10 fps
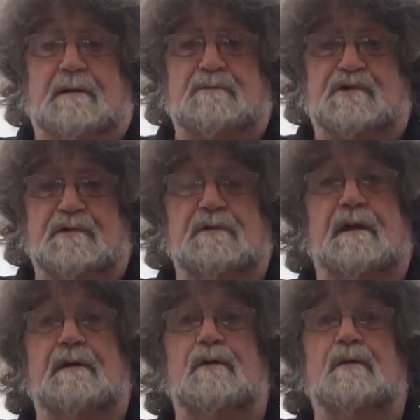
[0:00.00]
I'm sure
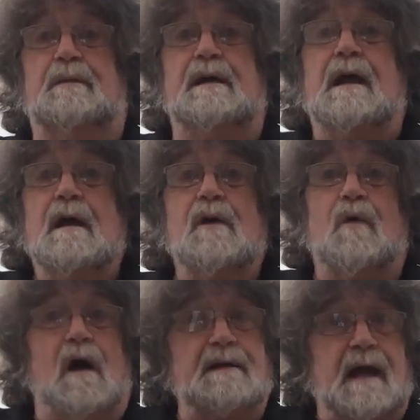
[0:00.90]
they will be
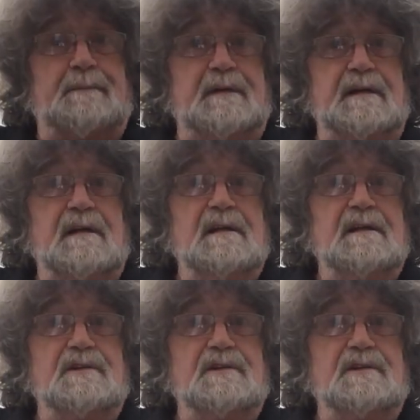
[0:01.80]
quite happy